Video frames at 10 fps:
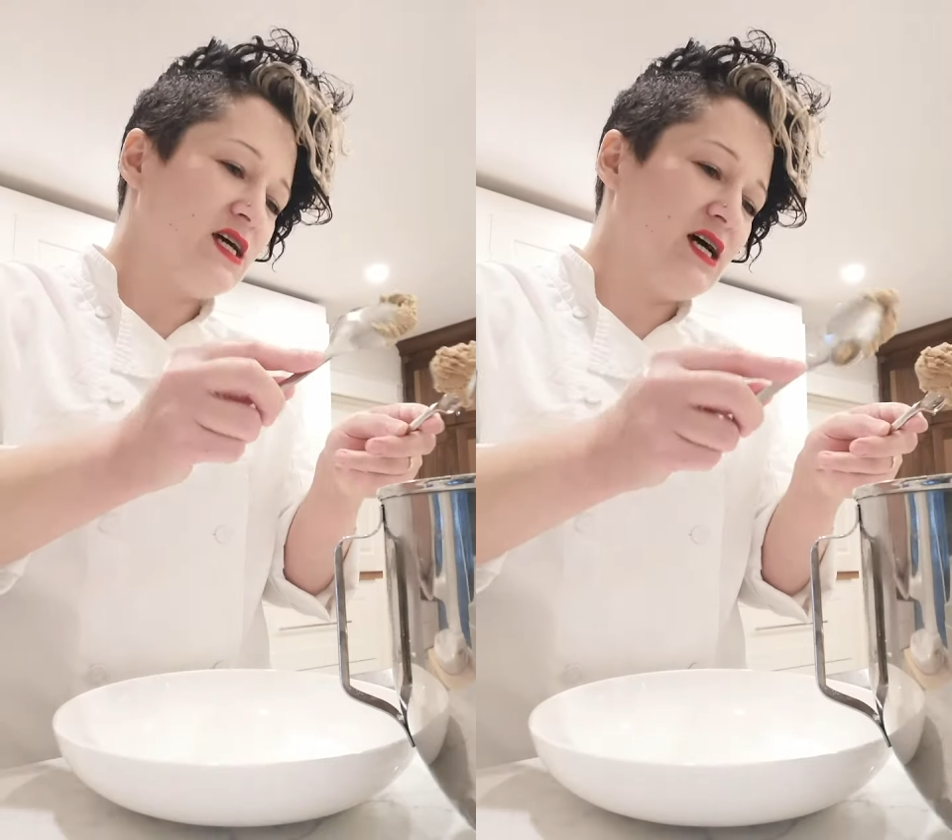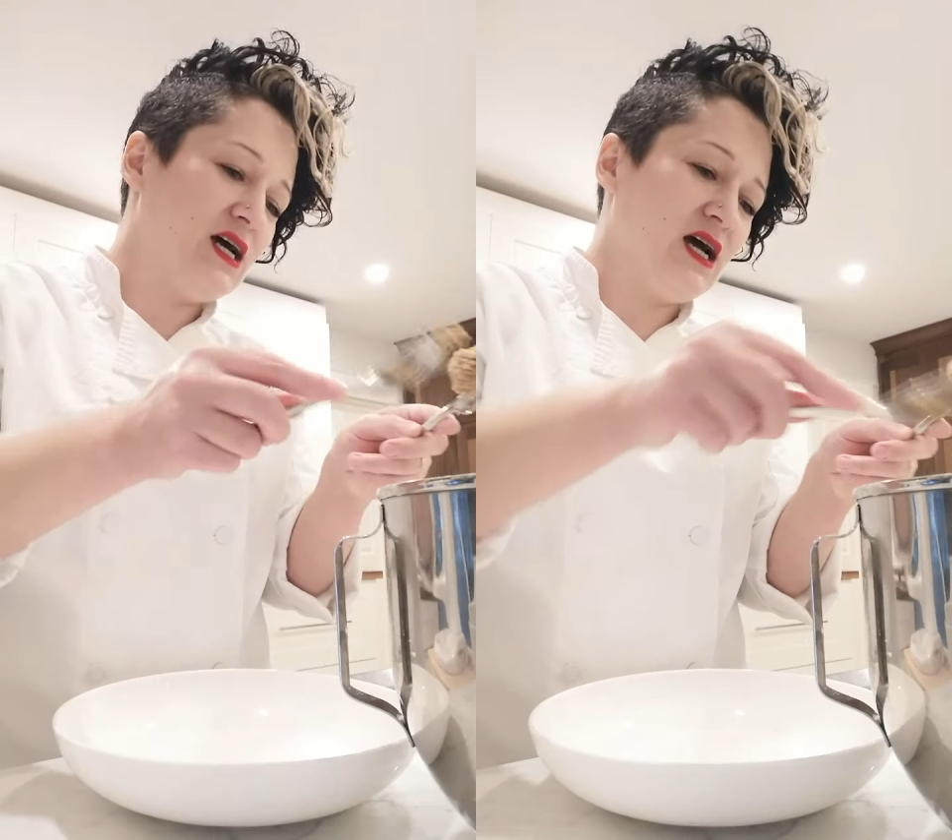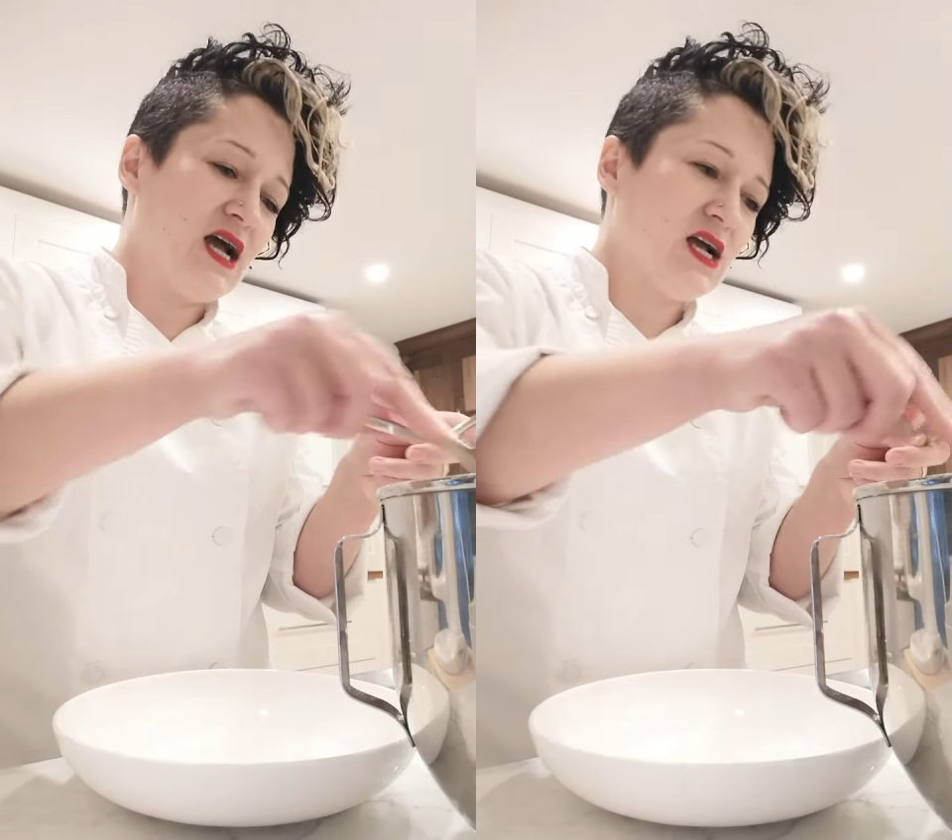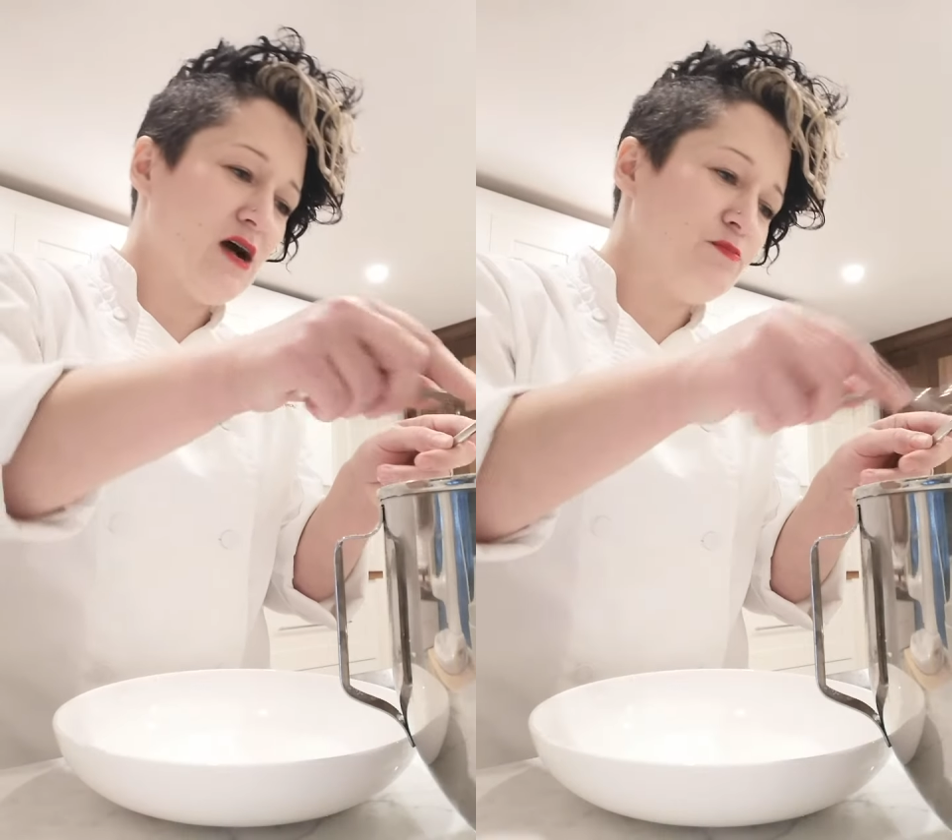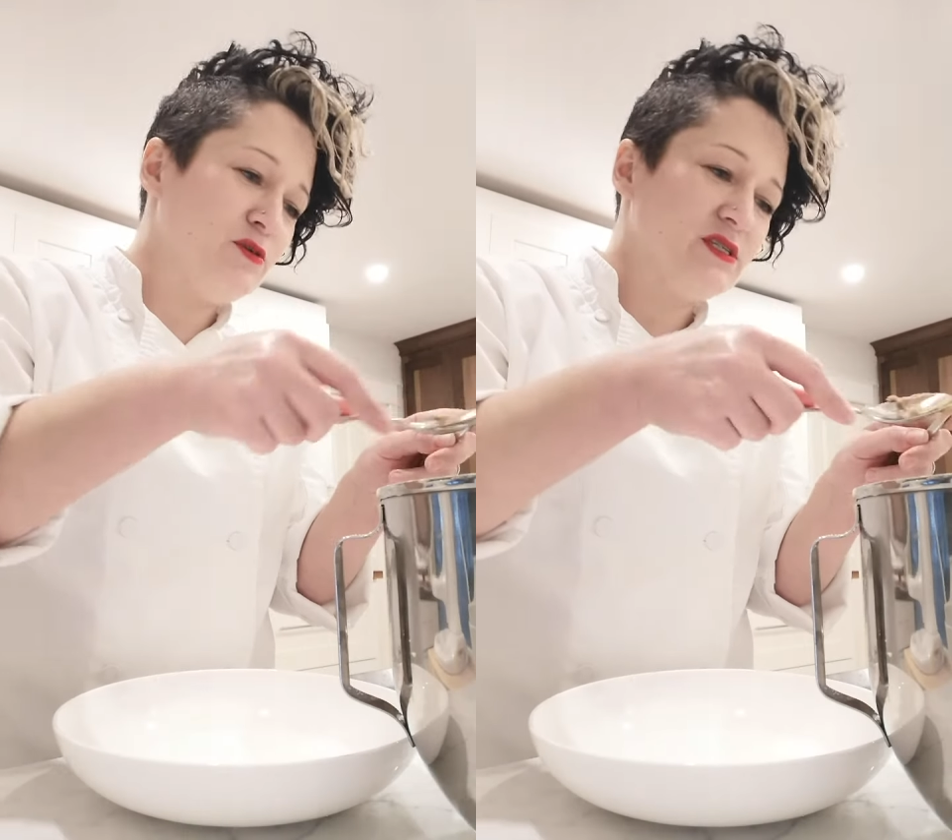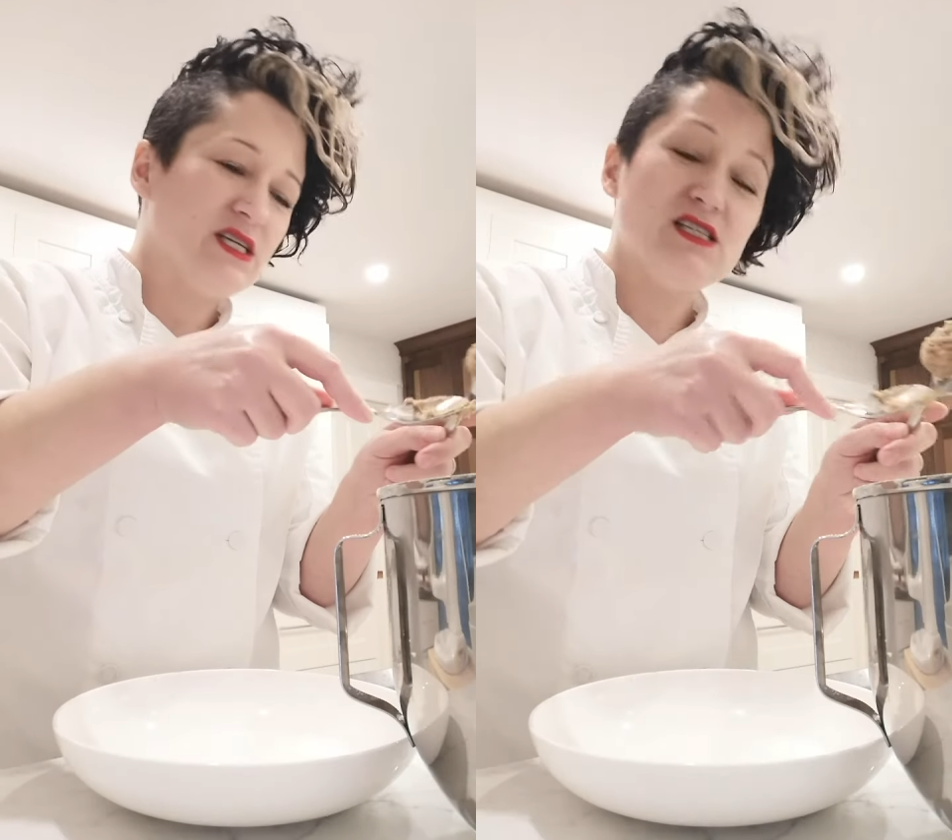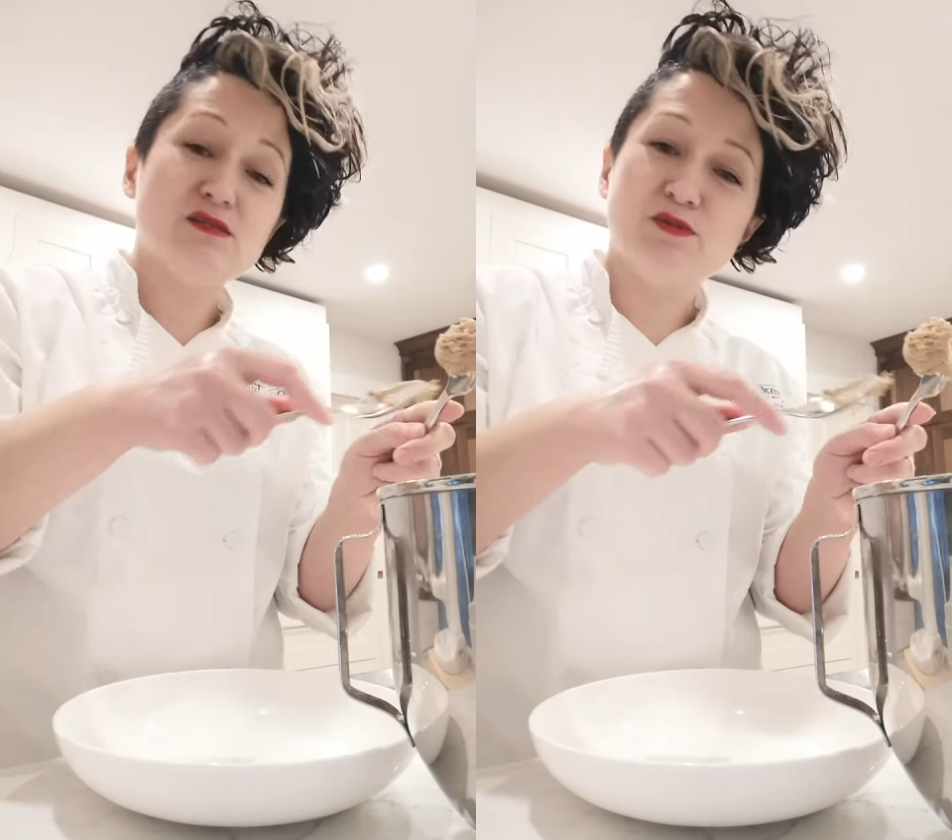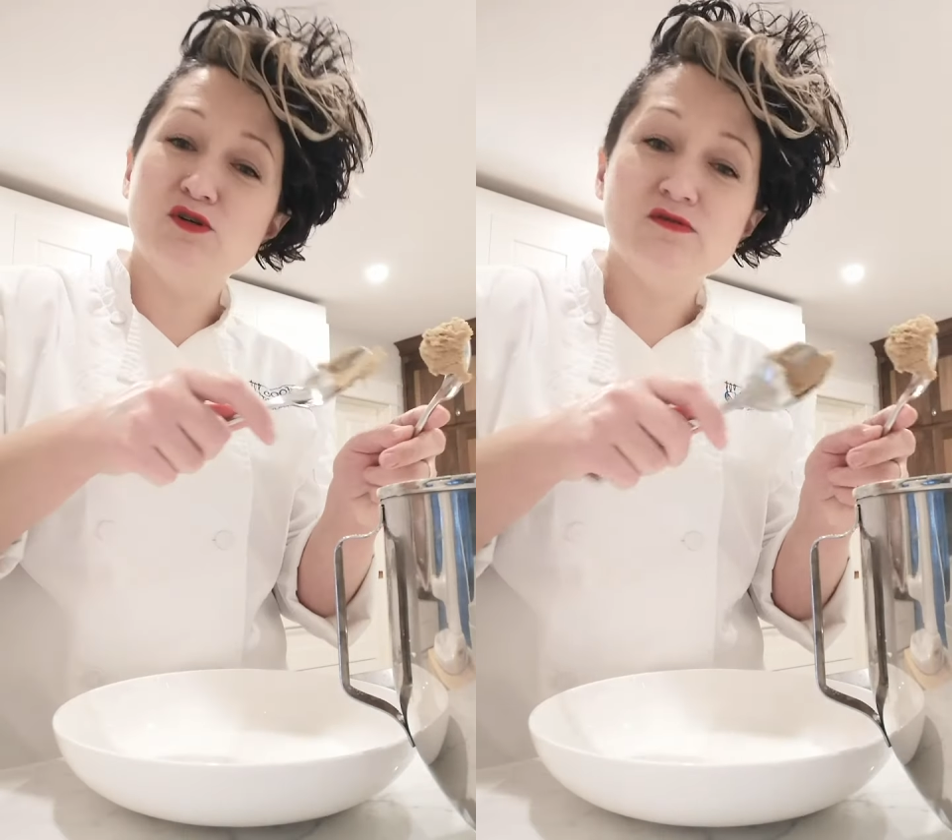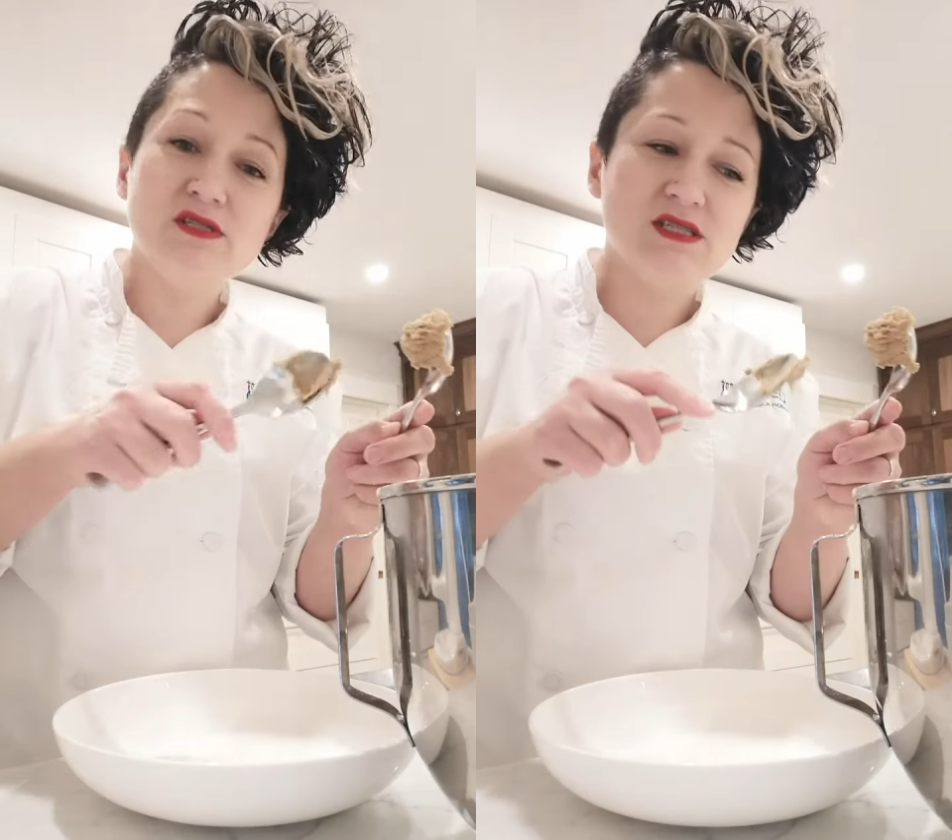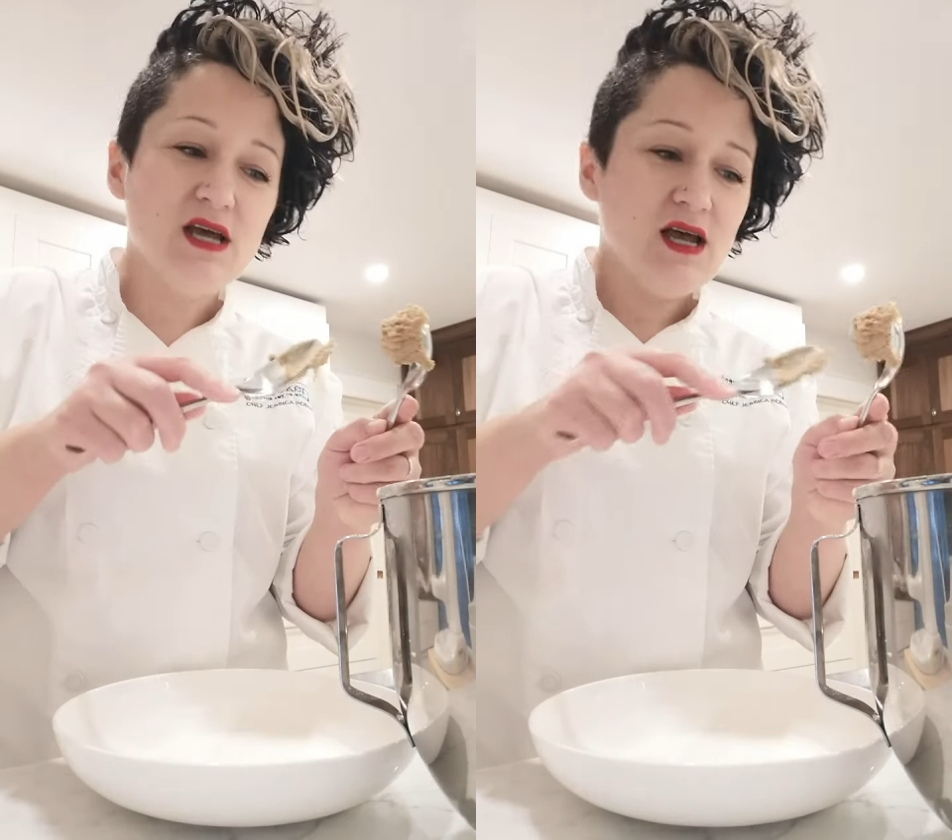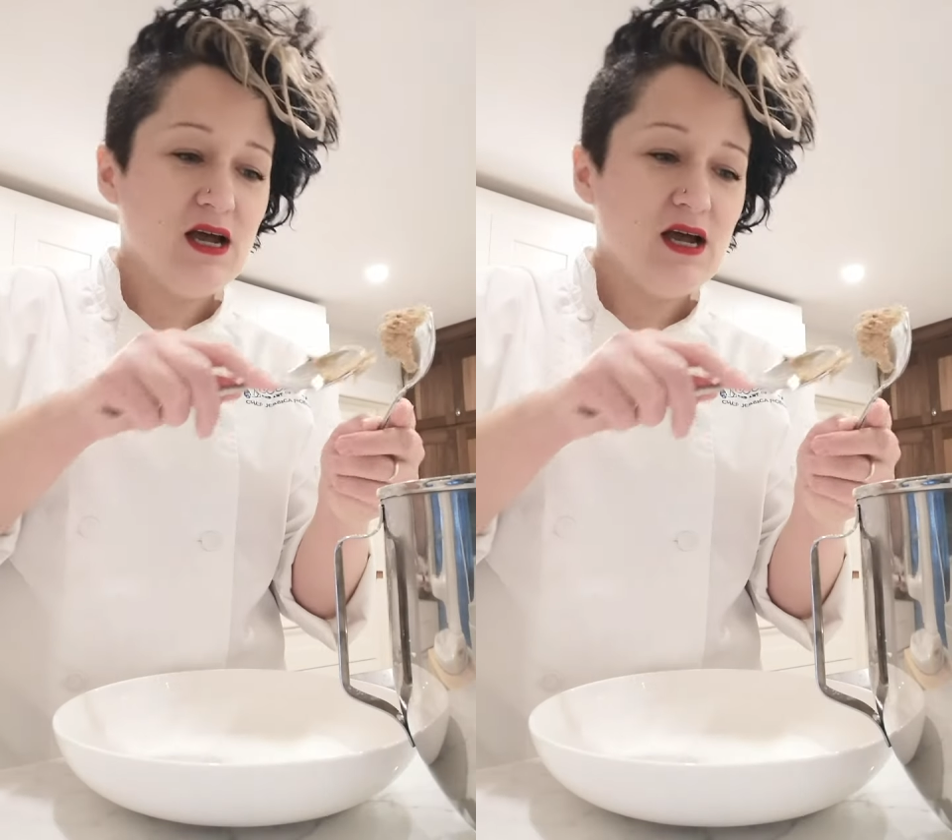a couple teaspoons,